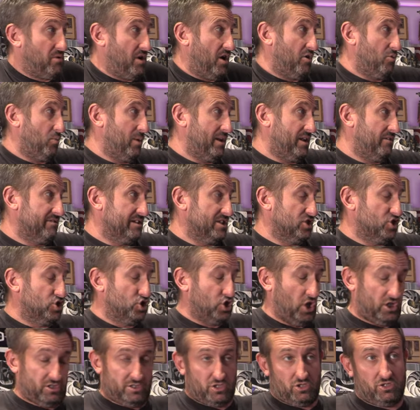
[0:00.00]
know whether it's
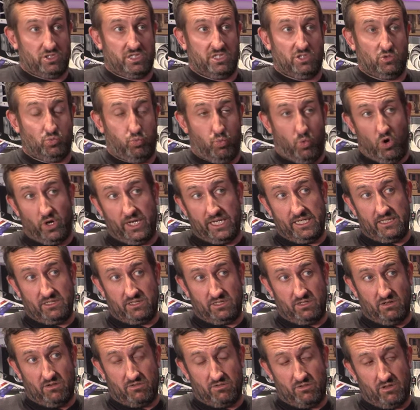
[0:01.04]
just because it's white,
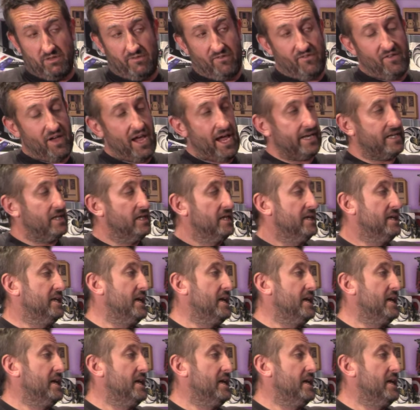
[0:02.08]
it's not got the fan.